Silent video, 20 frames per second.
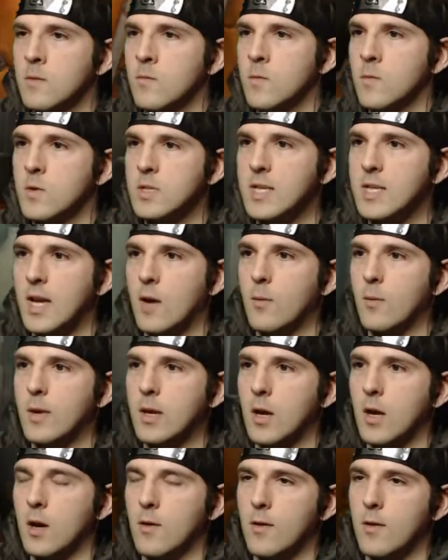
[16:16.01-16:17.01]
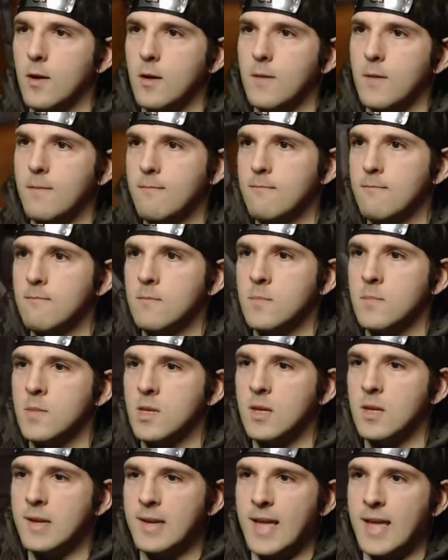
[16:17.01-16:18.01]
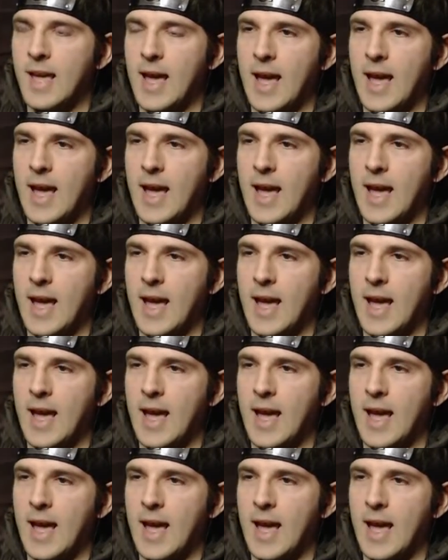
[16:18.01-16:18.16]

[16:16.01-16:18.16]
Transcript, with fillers: We'll see how we go though. The